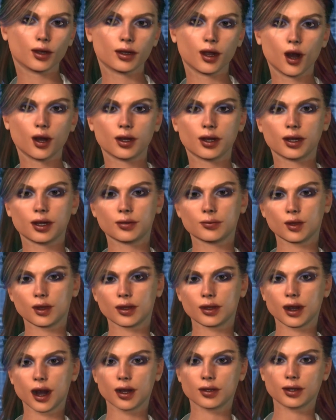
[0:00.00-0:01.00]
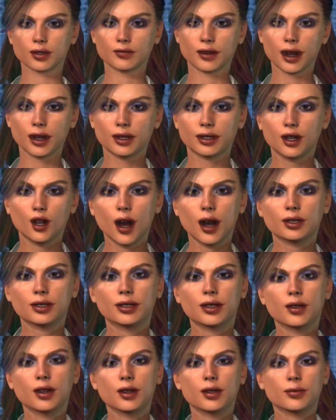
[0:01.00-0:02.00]
talking about the kind of
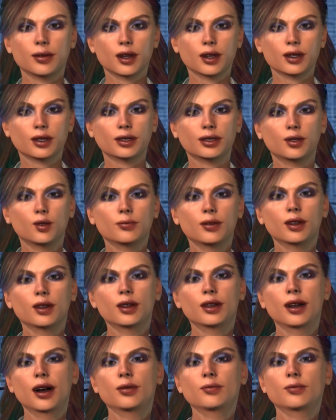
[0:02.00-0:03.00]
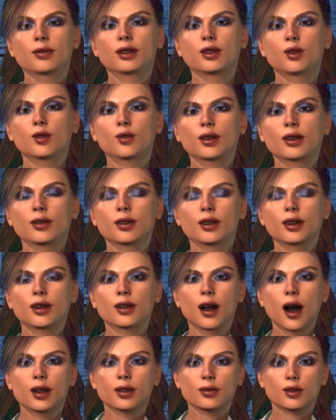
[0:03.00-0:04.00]
accuracy that makes human attempts look like a
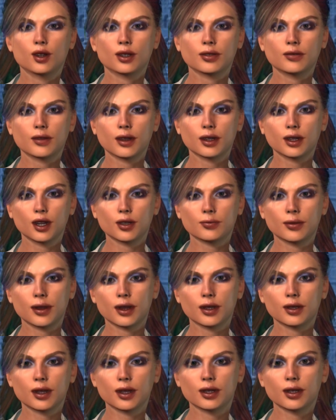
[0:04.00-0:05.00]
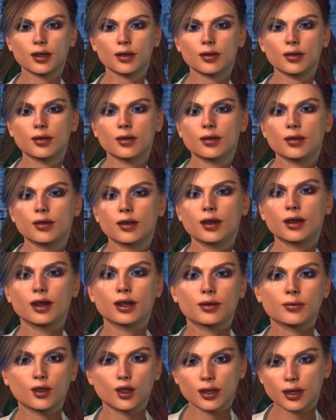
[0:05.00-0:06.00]
toddler's finger painting.
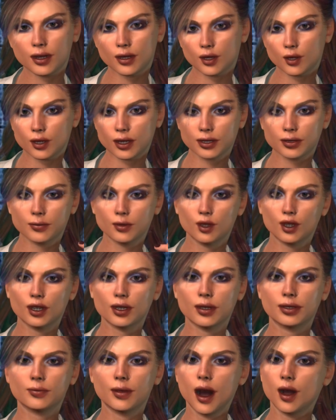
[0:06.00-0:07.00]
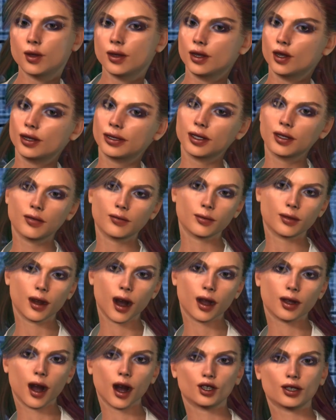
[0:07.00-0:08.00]
This breakthrough is pushing the boundaries of
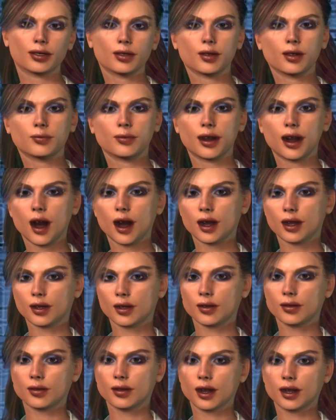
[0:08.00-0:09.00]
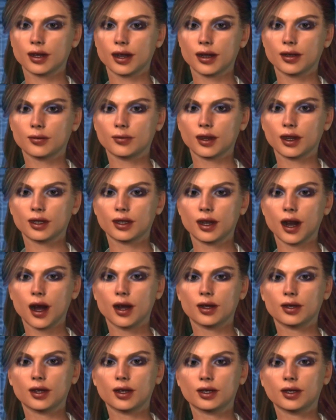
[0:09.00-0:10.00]
biology and medicine, enabling
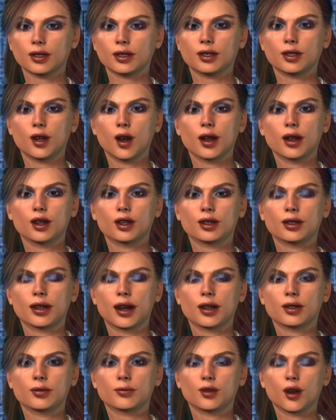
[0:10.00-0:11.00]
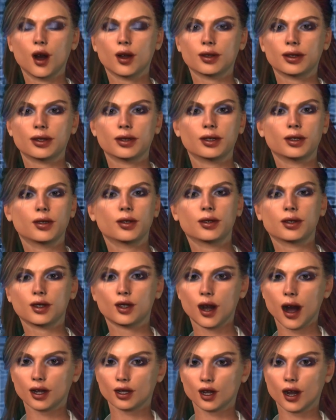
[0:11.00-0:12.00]
scientists to understand proteins at a
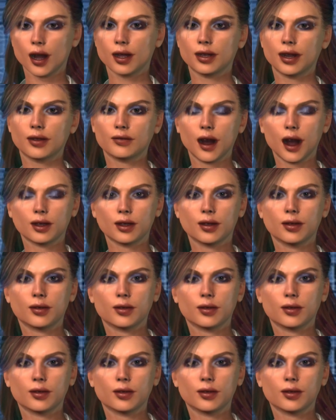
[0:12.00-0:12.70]
structural level.